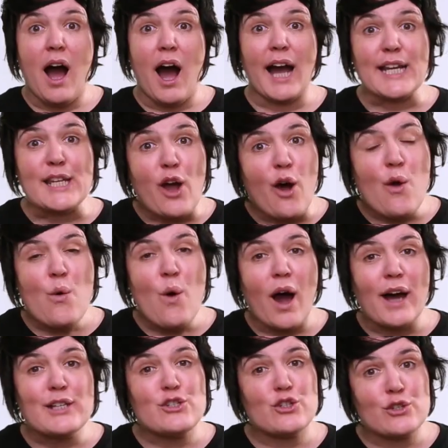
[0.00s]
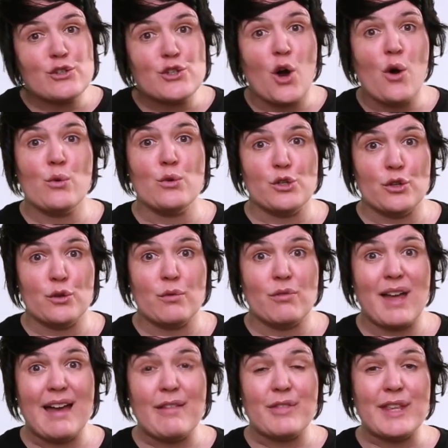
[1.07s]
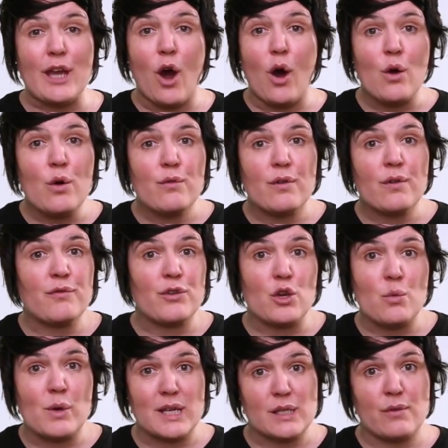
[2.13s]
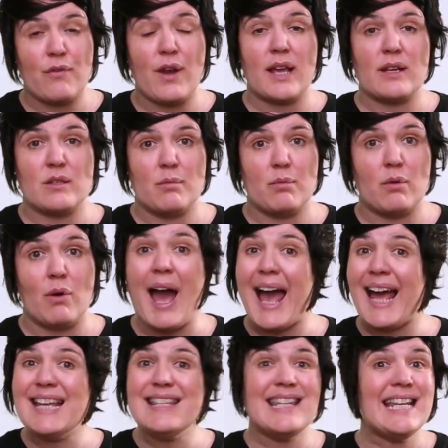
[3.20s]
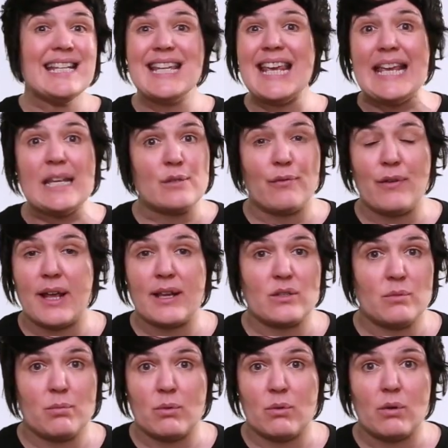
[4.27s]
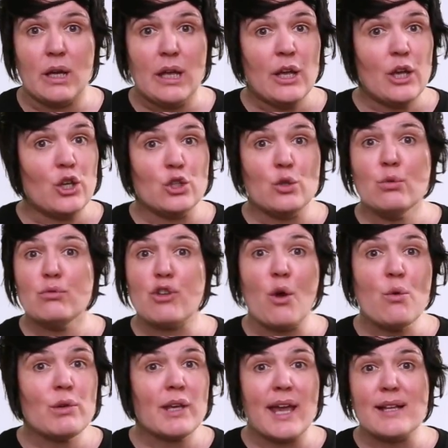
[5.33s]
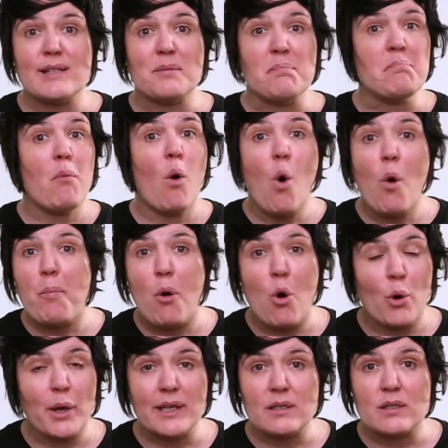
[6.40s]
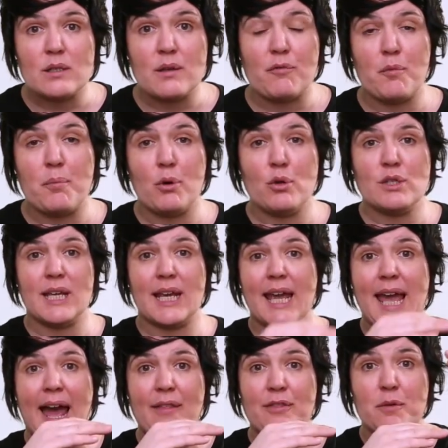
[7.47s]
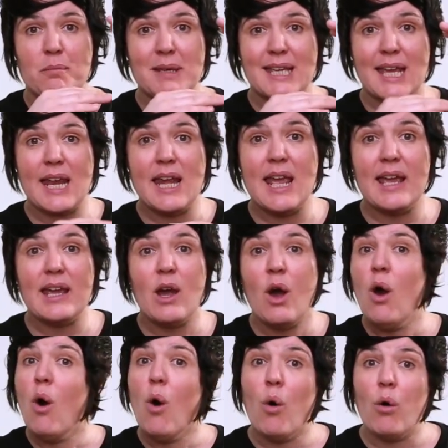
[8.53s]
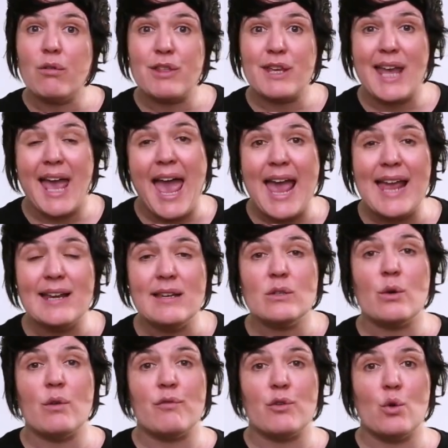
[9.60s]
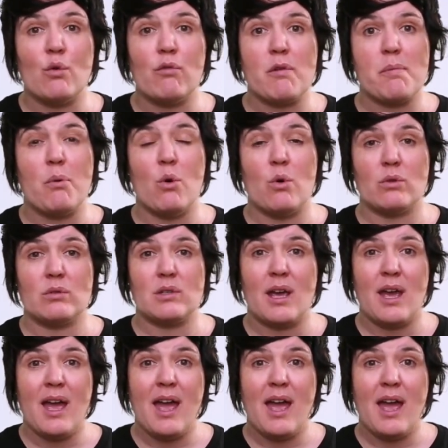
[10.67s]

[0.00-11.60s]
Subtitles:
I know I just told you that the overview is flexible, and it is flexible. You don't get more points for putting it at the beginning or the end of your report.